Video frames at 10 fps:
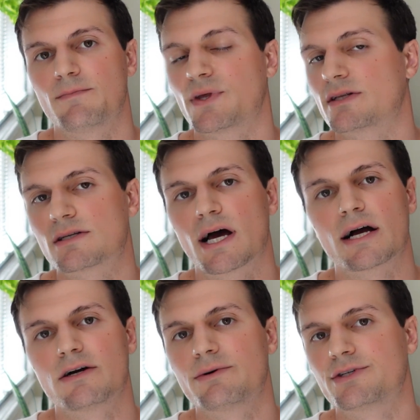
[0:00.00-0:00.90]
It's
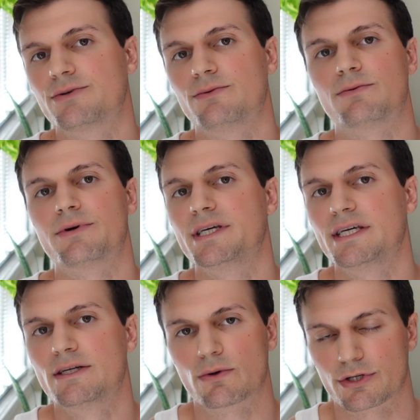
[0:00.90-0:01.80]
not going to
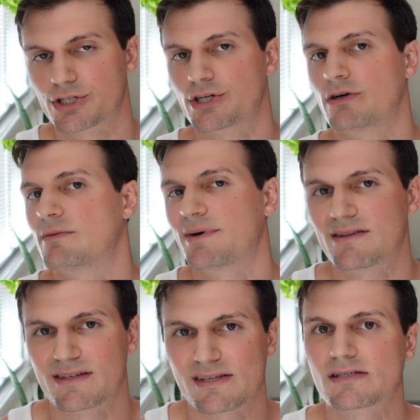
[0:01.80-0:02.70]
read or show up
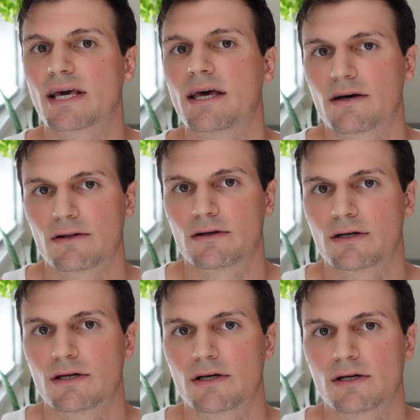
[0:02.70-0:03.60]
on the scale.
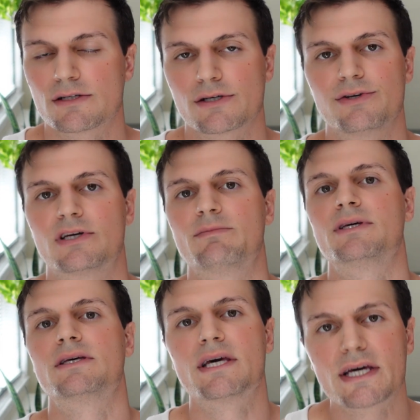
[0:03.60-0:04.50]
So you could
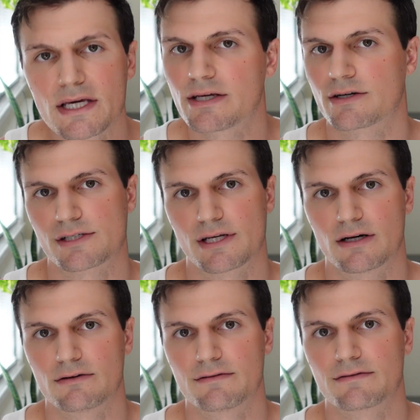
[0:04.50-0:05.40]
be kicking
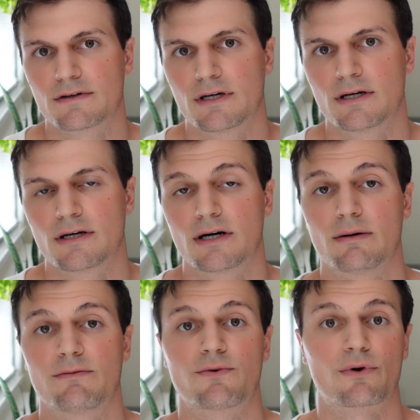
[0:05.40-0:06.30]
yourself
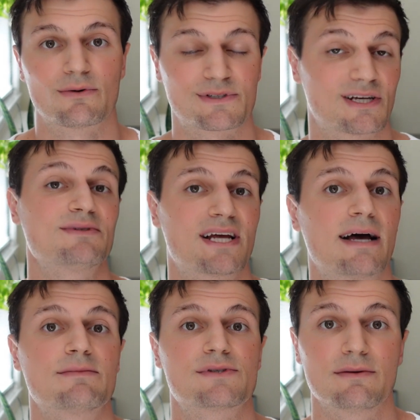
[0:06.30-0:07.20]
for
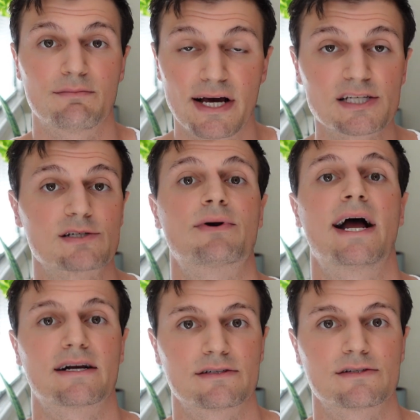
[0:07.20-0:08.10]
sometimes the best
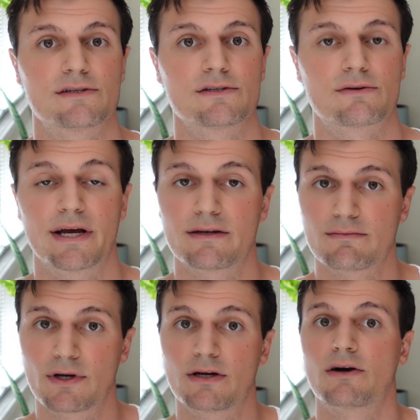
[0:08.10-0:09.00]
practices, right,
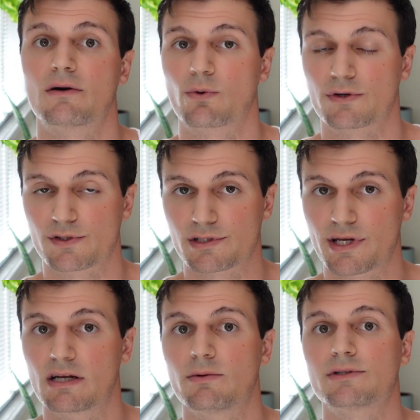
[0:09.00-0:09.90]
are more
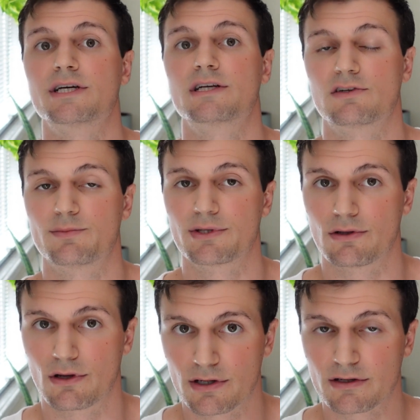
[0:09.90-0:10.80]
sustainable, take a little bit
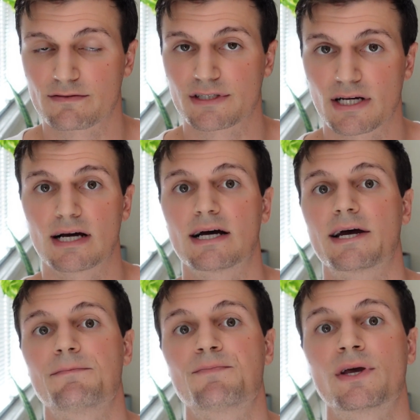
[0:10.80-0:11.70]
longer of a
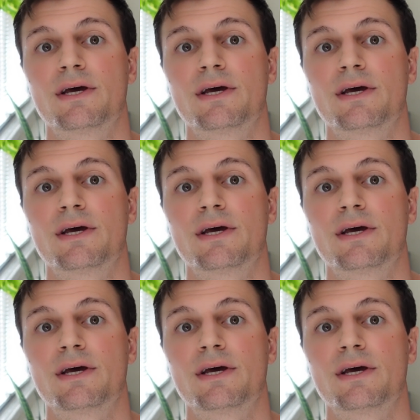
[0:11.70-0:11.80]
time,